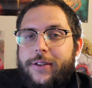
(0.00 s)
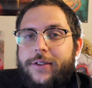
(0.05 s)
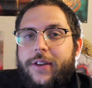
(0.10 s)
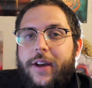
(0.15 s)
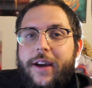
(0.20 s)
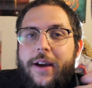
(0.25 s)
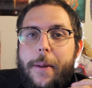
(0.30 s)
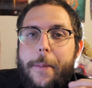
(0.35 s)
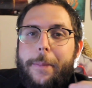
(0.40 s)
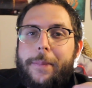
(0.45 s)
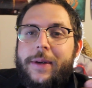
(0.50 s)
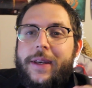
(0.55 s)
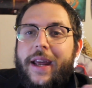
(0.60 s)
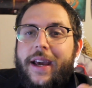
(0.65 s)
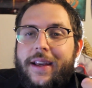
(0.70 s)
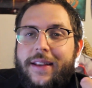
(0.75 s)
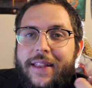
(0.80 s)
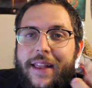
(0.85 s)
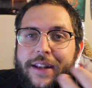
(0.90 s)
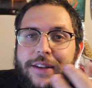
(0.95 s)
It's like a
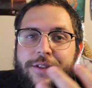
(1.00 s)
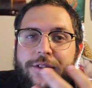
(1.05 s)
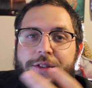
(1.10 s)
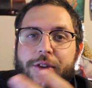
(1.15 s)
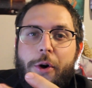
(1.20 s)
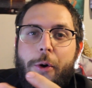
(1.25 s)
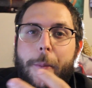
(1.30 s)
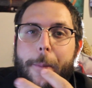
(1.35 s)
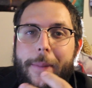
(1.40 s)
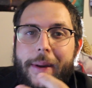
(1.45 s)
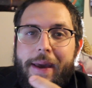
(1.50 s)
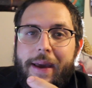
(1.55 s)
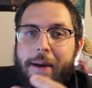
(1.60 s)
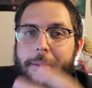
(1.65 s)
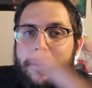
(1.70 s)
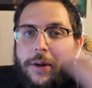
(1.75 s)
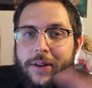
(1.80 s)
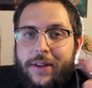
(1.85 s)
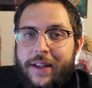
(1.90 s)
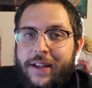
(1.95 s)
dick that's so
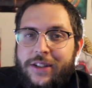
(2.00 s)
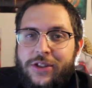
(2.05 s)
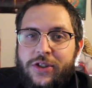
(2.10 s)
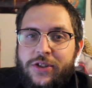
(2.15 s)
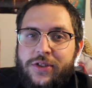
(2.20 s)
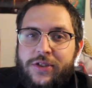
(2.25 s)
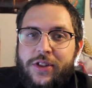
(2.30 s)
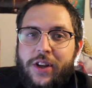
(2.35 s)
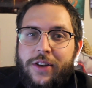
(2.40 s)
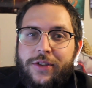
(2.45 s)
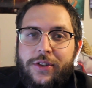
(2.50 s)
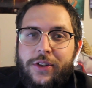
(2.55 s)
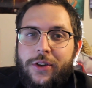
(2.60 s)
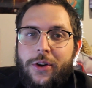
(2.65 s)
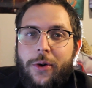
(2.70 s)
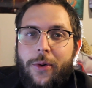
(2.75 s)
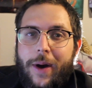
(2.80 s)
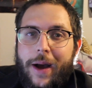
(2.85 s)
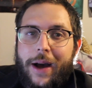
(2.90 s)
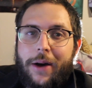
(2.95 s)
big, but it just doesn't
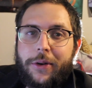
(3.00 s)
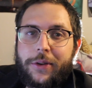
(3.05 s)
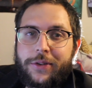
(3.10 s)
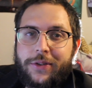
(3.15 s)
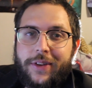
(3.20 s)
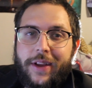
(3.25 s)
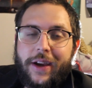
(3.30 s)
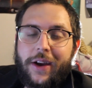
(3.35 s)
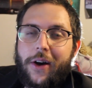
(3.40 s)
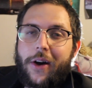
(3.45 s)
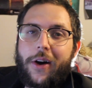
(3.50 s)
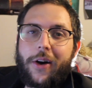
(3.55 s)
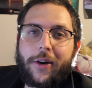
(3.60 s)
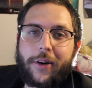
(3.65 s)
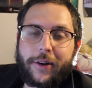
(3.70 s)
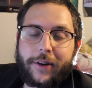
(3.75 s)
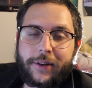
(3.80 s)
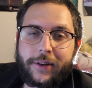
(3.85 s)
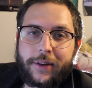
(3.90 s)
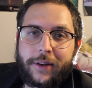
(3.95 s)
know how to stay
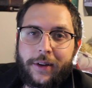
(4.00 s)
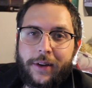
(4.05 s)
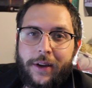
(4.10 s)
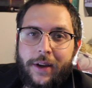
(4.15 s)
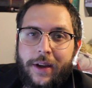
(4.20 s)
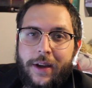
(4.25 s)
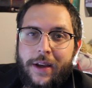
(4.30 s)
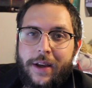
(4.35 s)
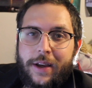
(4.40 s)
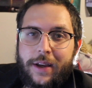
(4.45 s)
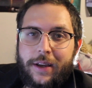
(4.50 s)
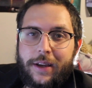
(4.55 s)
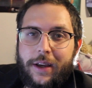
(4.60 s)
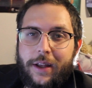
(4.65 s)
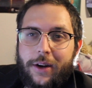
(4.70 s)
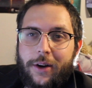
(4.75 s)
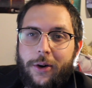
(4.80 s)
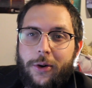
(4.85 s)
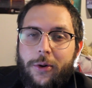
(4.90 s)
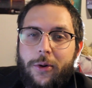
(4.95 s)
hard.
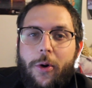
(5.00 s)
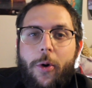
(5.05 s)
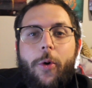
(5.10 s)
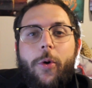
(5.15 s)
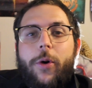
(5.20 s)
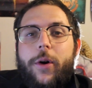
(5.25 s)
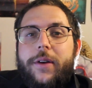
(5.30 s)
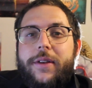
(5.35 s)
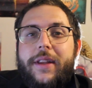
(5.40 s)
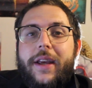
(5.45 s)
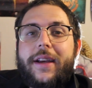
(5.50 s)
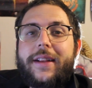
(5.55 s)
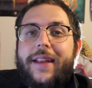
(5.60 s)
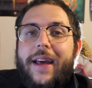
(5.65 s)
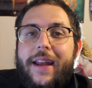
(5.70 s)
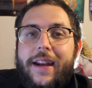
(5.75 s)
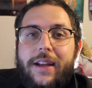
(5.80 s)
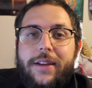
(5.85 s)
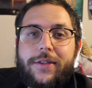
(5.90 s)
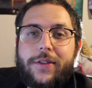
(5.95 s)
You know? Or a dick
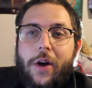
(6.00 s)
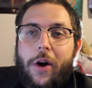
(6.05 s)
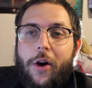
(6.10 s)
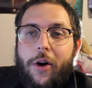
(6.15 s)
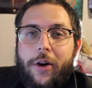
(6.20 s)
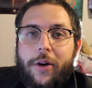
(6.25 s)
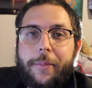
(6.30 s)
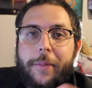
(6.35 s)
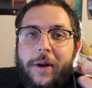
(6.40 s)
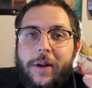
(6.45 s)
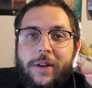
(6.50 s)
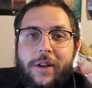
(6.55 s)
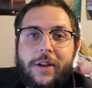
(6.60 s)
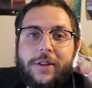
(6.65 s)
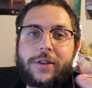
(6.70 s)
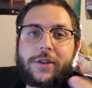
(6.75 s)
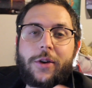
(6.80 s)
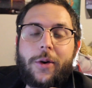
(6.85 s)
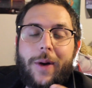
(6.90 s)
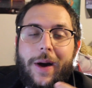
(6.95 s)
that is hard, but it
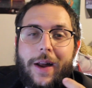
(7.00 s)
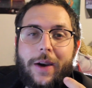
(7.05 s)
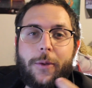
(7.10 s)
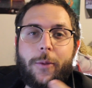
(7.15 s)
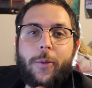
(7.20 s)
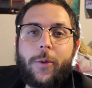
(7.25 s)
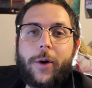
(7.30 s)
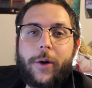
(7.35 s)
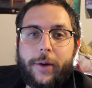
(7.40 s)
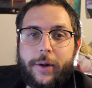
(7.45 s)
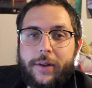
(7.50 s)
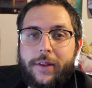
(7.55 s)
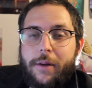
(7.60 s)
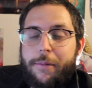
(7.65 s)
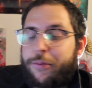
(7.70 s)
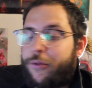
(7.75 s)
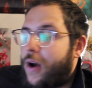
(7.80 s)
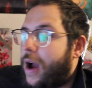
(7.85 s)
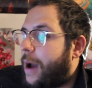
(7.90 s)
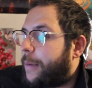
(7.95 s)
doesn't know how to work the
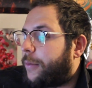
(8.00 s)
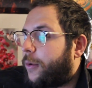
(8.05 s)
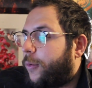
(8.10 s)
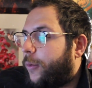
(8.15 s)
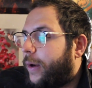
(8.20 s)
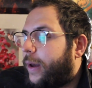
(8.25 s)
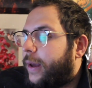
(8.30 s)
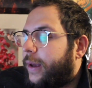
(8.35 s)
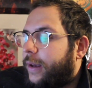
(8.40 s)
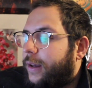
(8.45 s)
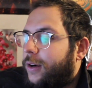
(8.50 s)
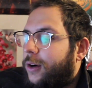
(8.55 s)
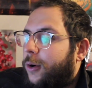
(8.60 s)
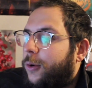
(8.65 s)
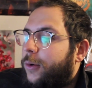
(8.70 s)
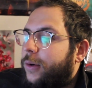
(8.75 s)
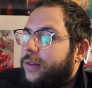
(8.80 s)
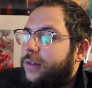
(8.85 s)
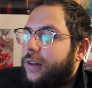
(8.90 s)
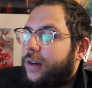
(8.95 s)
proper way. You
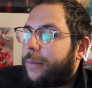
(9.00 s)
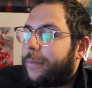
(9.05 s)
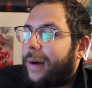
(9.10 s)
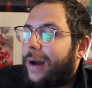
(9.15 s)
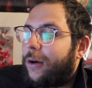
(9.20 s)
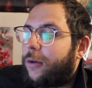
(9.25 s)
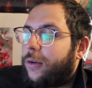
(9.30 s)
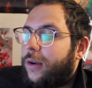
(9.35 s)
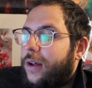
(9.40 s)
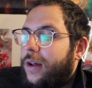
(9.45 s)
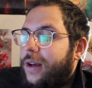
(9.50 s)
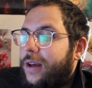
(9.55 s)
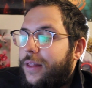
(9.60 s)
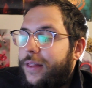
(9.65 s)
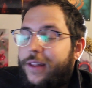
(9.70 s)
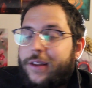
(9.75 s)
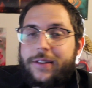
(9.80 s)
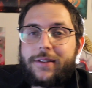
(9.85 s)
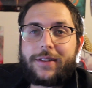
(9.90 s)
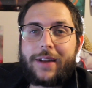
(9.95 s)
know? Is it about
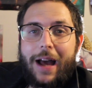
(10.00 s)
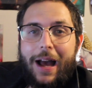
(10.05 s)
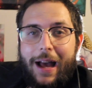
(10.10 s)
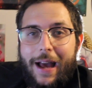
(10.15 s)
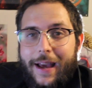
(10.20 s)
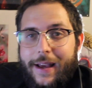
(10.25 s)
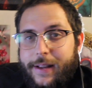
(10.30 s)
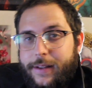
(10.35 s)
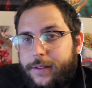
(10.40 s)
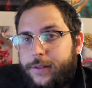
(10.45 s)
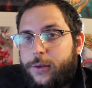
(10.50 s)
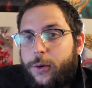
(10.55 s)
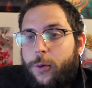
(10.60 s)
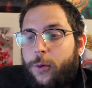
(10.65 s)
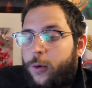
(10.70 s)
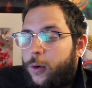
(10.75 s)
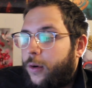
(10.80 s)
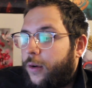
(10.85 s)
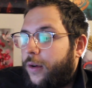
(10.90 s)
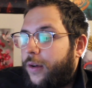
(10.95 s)
the size
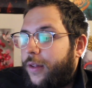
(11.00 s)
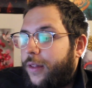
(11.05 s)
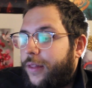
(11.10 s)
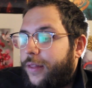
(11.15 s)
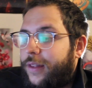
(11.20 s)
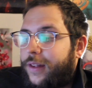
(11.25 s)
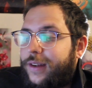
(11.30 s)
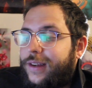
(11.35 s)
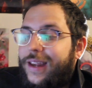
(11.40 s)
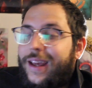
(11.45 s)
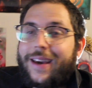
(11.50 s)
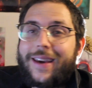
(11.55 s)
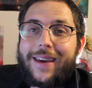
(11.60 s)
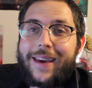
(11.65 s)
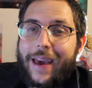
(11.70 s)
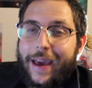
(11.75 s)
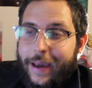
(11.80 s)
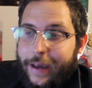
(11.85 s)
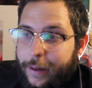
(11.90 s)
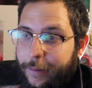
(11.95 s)
or the dick
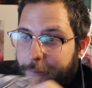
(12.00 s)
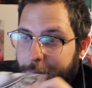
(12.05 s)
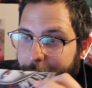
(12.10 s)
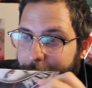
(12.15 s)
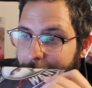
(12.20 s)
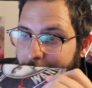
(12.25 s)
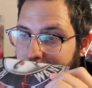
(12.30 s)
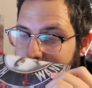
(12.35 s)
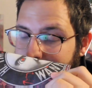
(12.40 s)
game?